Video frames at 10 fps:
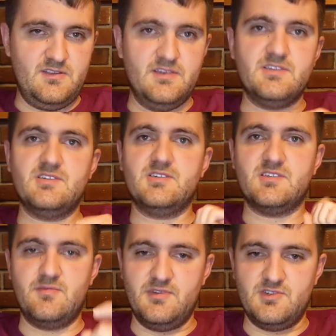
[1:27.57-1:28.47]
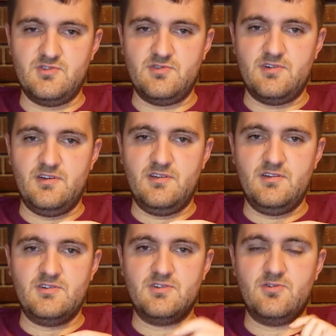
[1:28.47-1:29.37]
This is Seaman's story,
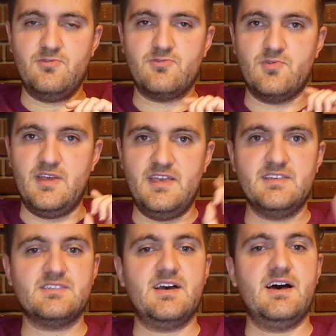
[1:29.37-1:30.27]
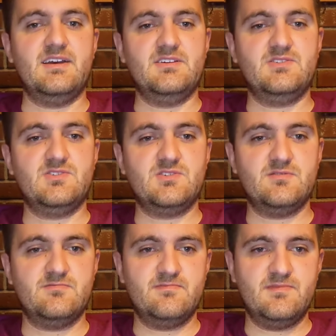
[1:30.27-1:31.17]
told through his eyes.